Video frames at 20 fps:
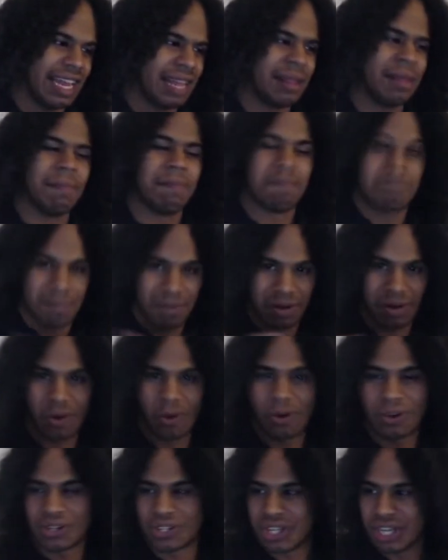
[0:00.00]
And, of
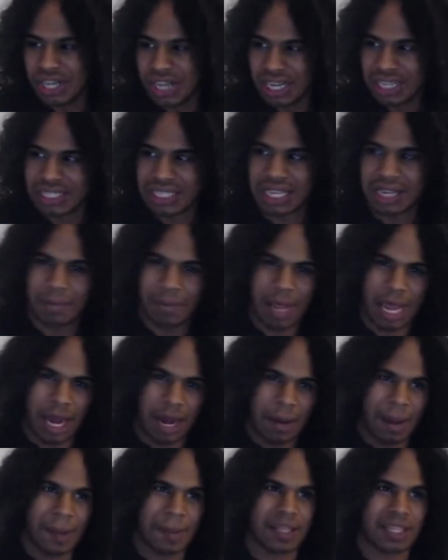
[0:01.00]
course, she doesn't.
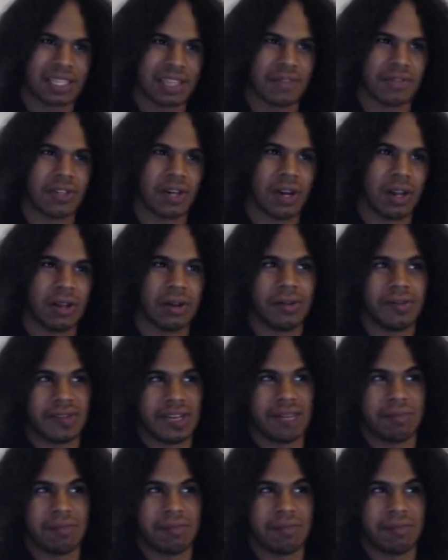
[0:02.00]
Amethyst gives her another